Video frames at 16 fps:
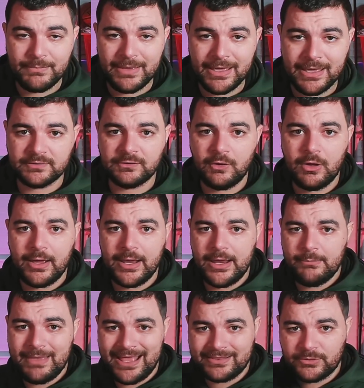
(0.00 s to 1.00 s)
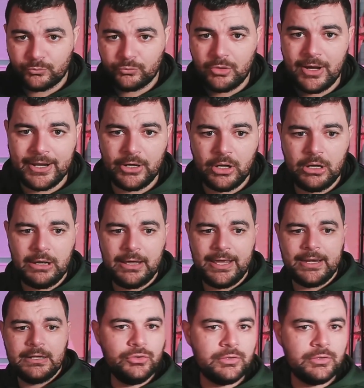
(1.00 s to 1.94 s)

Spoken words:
amount of time at the right height,